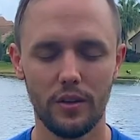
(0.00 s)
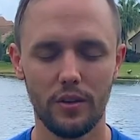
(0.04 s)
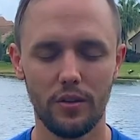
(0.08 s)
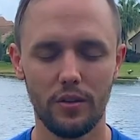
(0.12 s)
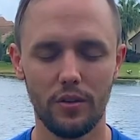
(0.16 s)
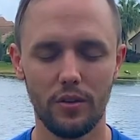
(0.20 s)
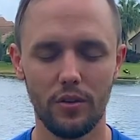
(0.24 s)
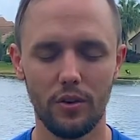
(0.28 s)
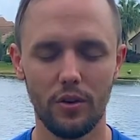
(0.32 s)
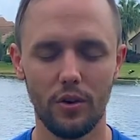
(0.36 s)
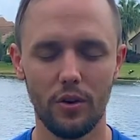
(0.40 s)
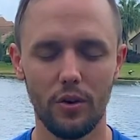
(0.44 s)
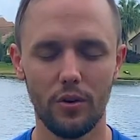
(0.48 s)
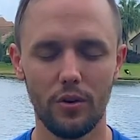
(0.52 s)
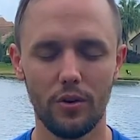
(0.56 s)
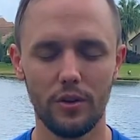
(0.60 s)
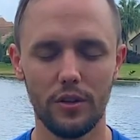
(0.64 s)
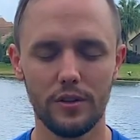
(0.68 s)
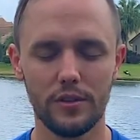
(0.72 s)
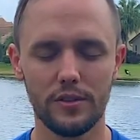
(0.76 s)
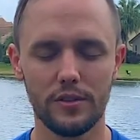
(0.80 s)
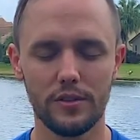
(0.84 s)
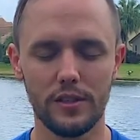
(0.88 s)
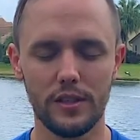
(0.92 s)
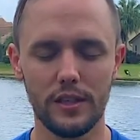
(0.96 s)

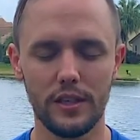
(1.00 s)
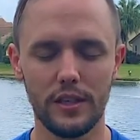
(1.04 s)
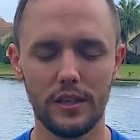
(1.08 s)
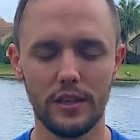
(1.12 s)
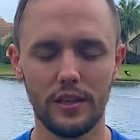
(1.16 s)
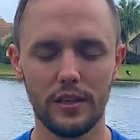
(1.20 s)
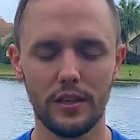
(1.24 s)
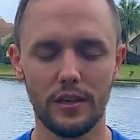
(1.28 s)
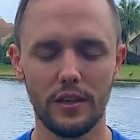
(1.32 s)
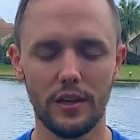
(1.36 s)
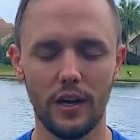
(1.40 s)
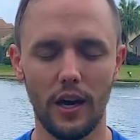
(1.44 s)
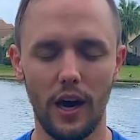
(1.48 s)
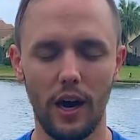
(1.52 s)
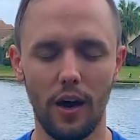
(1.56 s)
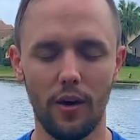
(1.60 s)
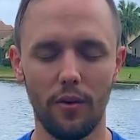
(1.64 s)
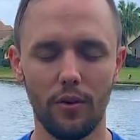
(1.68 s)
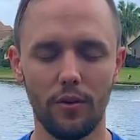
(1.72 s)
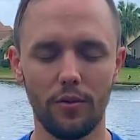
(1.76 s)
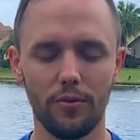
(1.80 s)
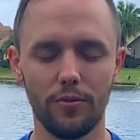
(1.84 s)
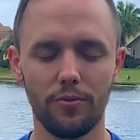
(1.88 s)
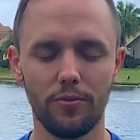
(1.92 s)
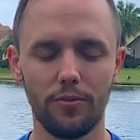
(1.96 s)
Noticing
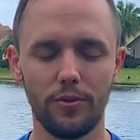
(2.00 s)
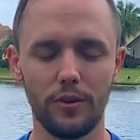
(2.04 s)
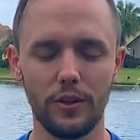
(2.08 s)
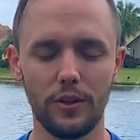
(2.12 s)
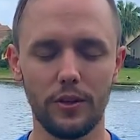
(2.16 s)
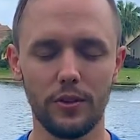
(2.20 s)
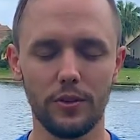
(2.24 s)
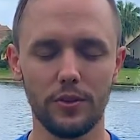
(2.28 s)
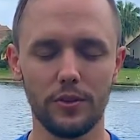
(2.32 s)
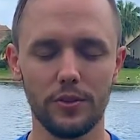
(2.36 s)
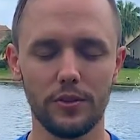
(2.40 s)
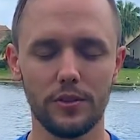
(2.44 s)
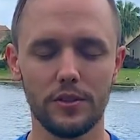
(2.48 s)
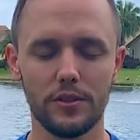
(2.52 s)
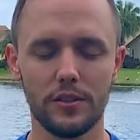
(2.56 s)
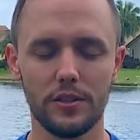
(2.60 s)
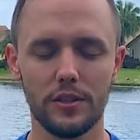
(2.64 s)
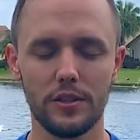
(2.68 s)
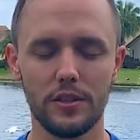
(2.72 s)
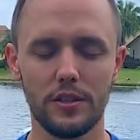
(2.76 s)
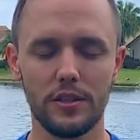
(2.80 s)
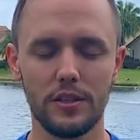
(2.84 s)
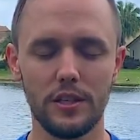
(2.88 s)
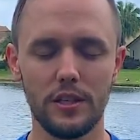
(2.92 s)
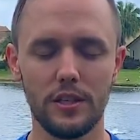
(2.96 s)
how it feels to
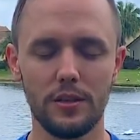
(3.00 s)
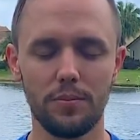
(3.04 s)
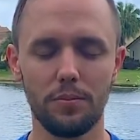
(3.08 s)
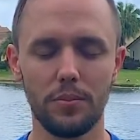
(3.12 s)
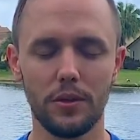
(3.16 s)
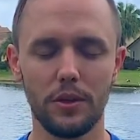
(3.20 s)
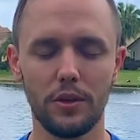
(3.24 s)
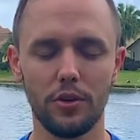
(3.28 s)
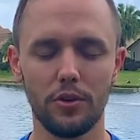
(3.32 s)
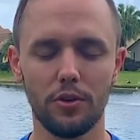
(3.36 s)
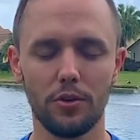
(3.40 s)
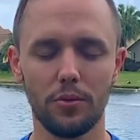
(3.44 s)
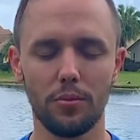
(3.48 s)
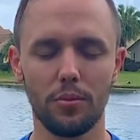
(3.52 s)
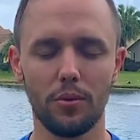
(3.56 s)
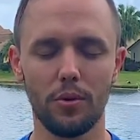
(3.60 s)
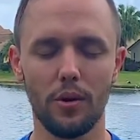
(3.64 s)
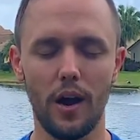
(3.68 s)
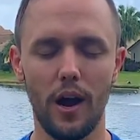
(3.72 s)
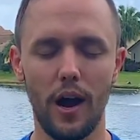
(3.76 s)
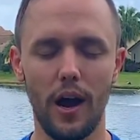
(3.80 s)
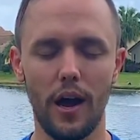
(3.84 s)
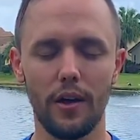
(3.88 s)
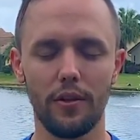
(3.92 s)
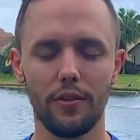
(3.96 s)
deepen your
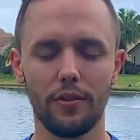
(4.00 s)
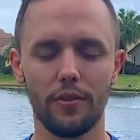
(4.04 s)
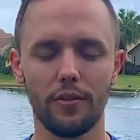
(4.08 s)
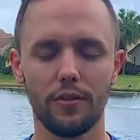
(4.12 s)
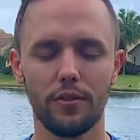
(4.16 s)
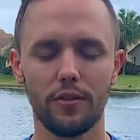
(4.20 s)
breath